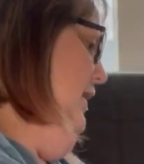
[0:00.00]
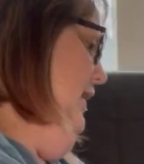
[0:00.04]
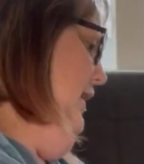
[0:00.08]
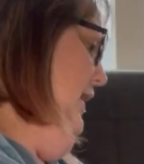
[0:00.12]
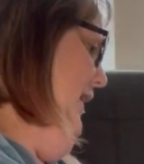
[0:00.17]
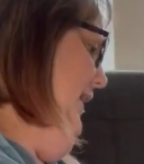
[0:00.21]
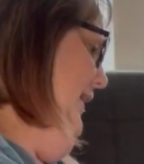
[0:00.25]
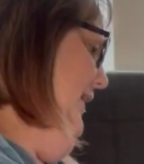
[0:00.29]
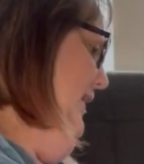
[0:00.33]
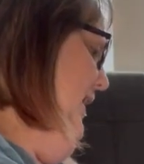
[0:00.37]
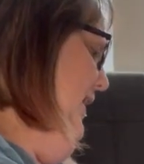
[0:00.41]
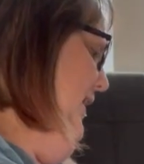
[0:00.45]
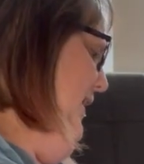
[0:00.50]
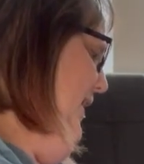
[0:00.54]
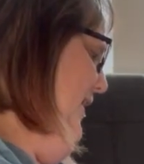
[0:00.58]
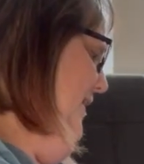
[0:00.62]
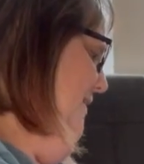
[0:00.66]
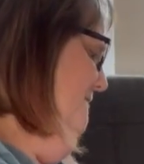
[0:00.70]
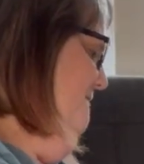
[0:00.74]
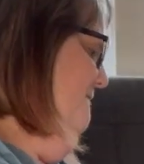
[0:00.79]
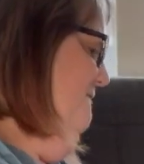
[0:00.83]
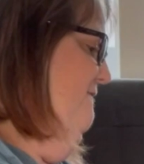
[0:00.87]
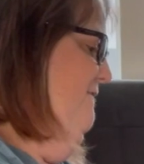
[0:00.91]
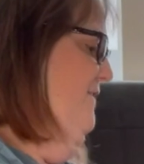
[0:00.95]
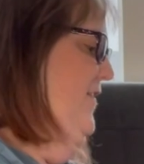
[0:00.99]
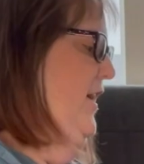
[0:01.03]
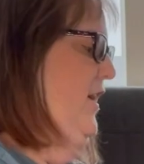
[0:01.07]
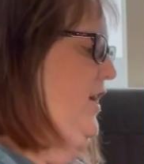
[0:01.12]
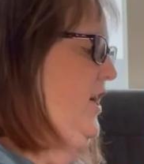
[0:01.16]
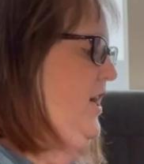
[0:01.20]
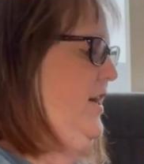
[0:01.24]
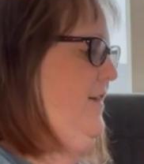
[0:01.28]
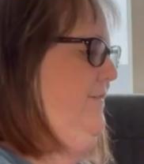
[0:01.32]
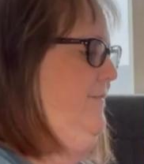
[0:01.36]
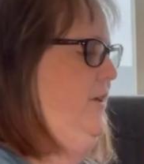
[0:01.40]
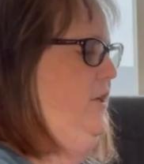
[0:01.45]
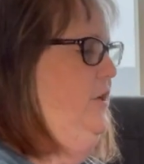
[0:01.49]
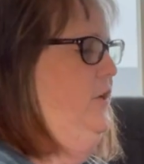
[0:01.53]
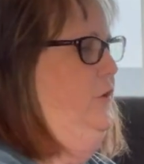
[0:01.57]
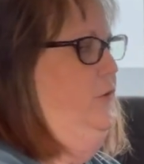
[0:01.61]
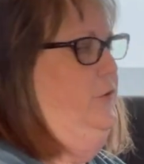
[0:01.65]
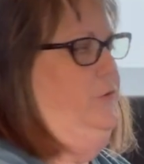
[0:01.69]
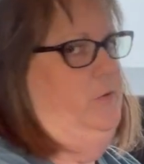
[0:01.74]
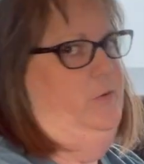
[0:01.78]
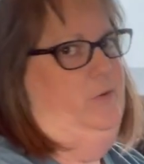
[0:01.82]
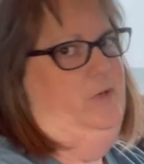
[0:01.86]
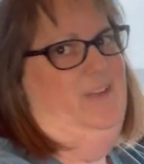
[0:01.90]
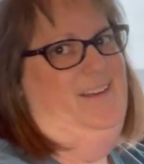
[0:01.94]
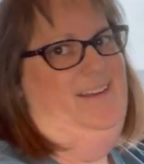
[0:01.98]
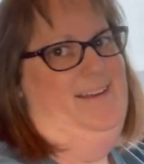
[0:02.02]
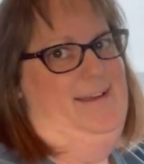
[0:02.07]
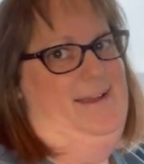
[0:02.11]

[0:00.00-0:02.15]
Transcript: I got a very few,